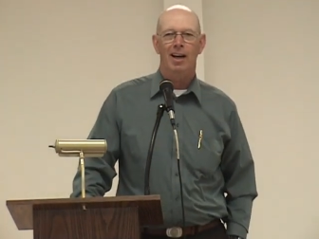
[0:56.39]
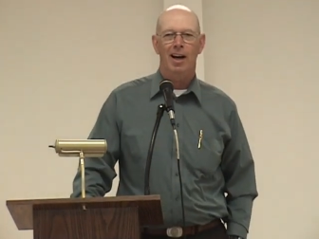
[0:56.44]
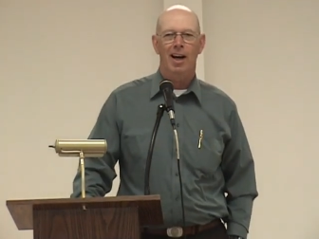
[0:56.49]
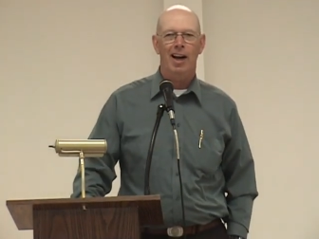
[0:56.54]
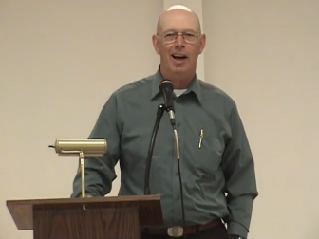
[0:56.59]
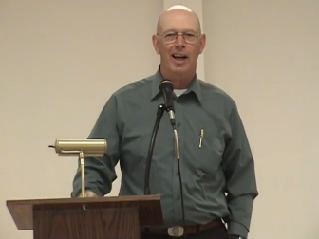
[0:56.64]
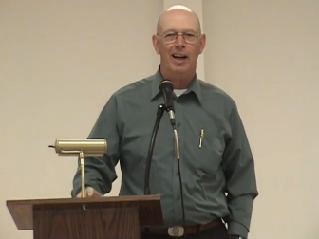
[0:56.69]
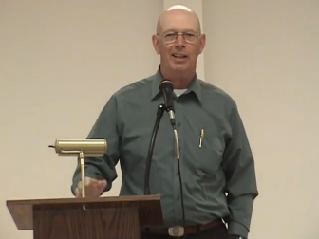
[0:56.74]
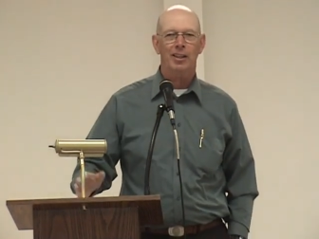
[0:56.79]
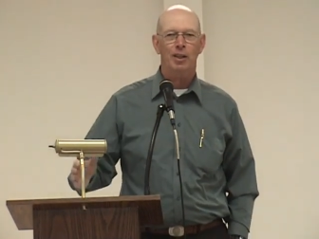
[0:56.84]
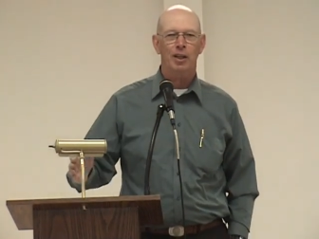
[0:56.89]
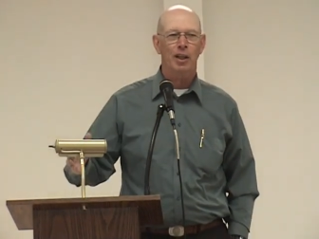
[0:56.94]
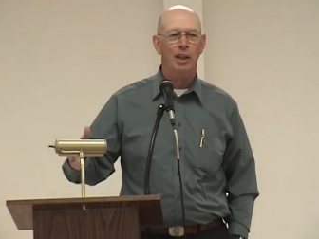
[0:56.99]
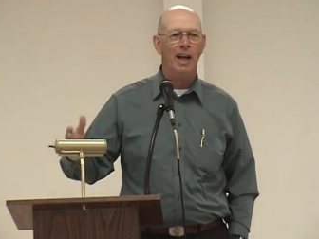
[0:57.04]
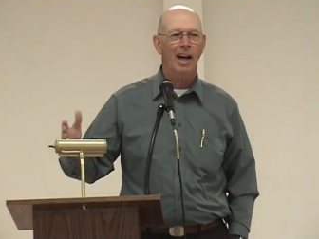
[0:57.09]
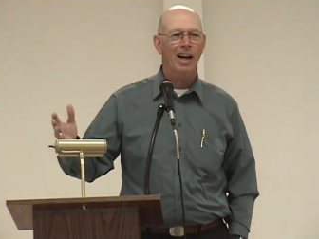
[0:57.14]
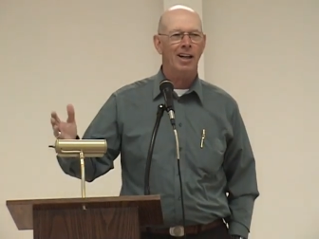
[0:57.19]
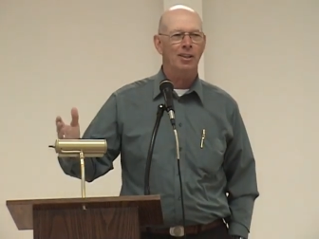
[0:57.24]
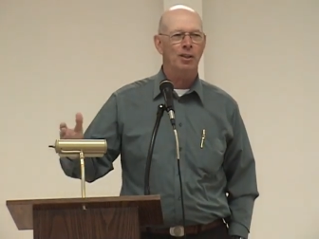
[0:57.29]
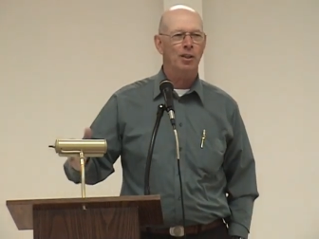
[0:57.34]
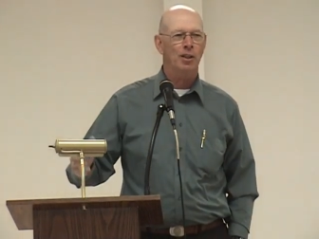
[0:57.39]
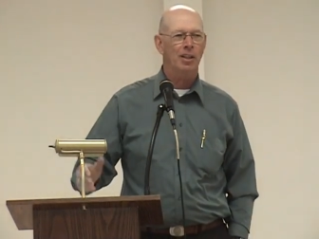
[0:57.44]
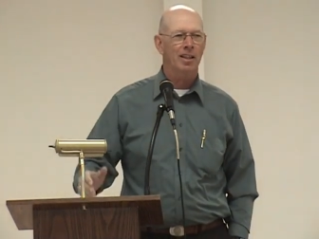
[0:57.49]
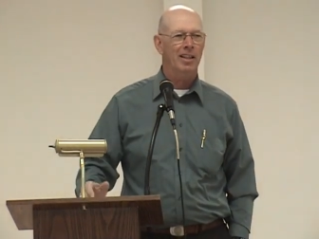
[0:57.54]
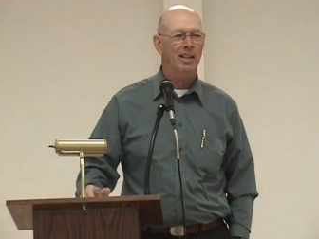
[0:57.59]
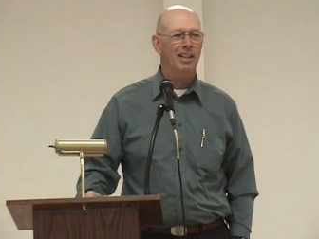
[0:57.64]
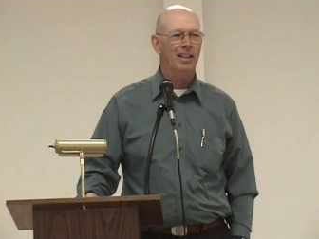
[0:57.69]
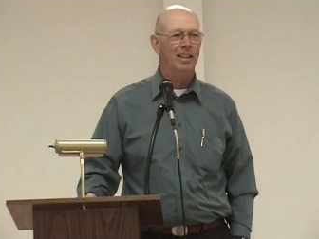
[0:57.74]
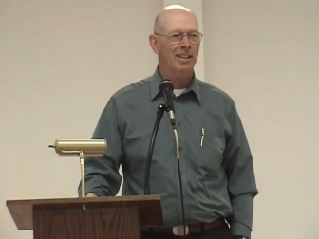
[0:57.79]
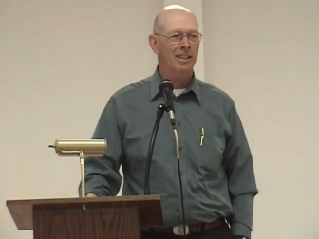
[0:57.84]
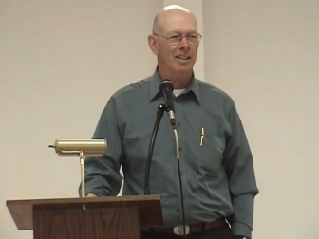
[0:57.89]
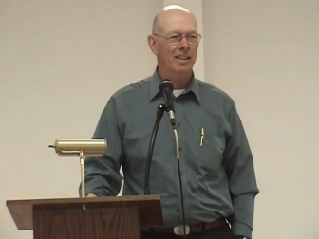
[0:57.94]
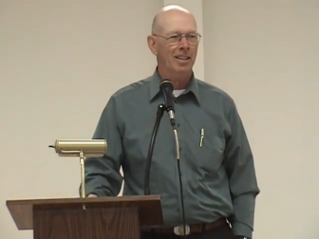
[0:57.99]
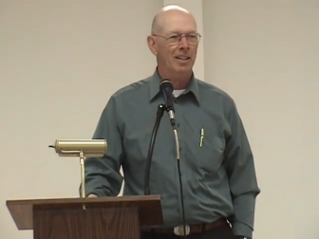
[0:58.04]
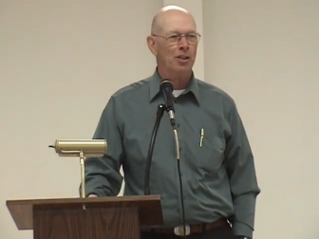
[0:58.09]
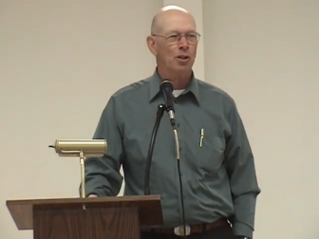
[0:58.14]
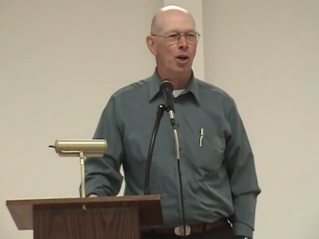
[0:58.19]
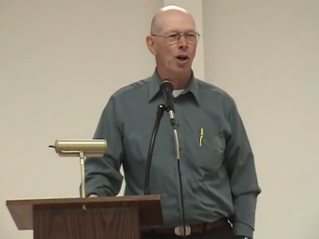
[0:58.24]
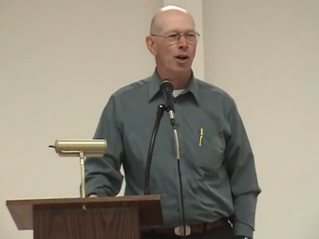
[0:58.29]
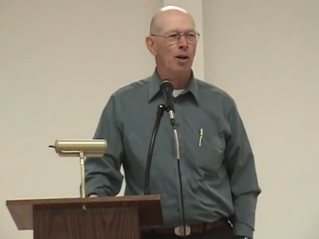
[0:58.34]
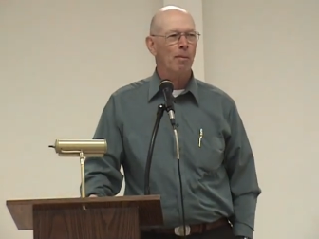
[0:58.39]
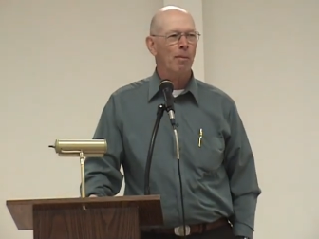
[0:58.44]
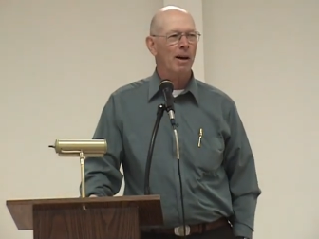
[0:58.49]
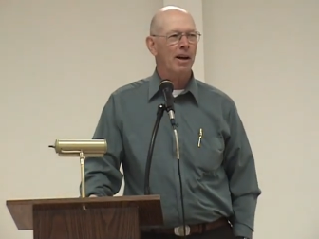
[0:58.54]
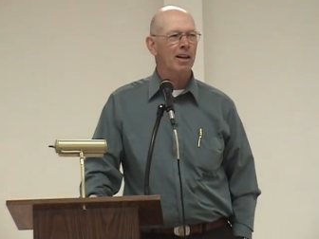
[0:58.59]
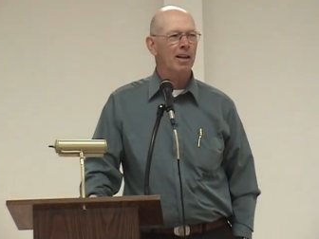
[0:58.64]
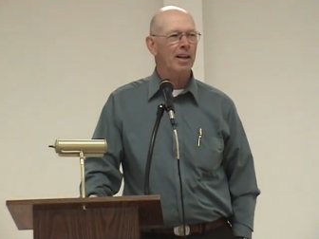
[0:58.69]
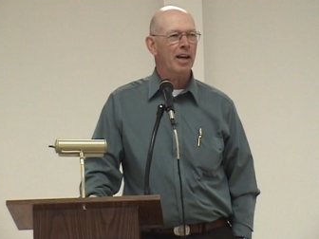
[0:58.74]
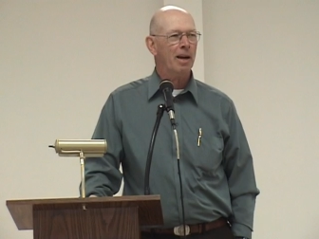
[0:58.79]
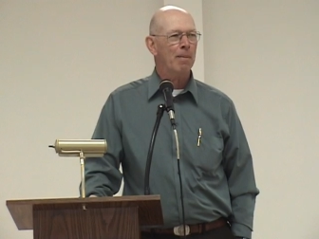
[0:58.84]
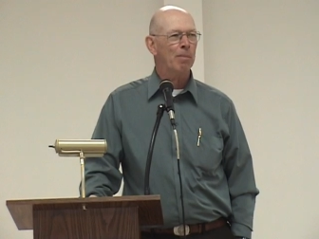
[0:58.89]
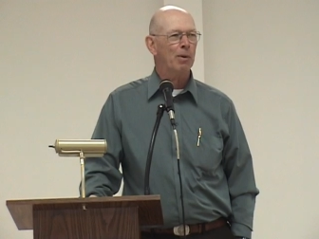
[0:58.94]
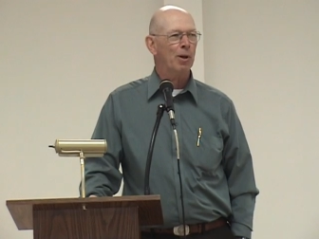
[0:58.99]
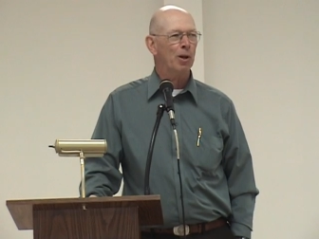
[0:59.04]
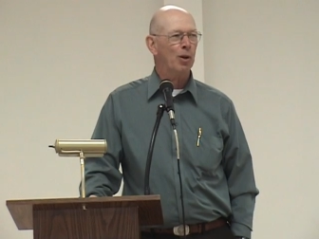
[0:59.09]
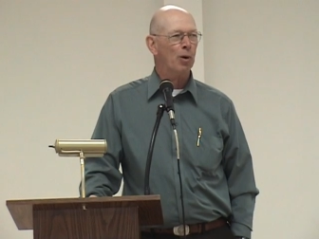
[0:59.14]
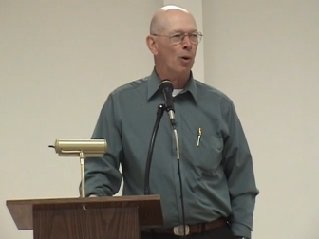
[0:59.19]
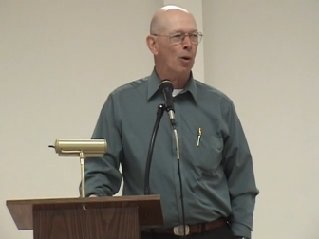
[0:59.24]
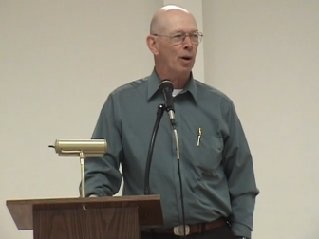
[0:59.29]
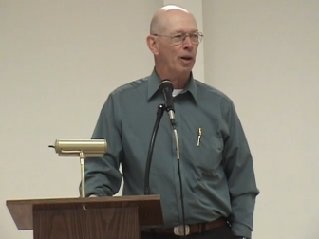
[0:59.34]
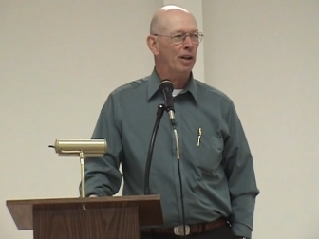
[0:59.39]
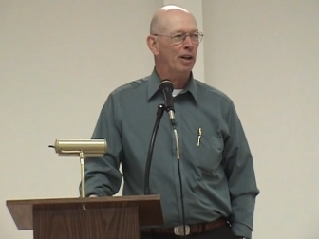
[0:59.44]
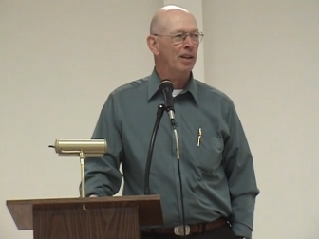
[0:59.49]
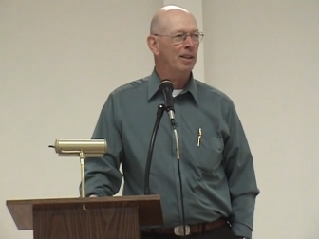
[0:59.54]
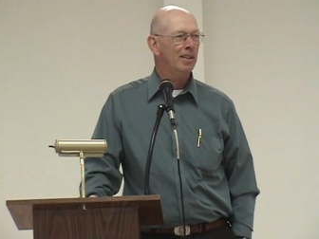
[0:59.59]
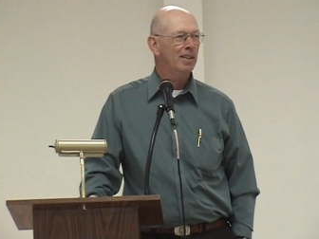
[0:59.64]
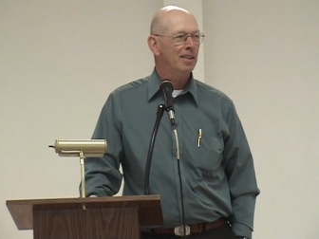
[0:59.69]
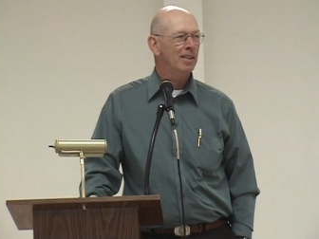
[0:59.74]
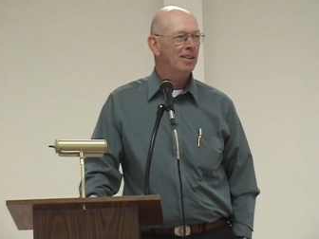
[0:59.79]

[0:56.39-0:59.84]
I like to get out and talk about Camp Concordia.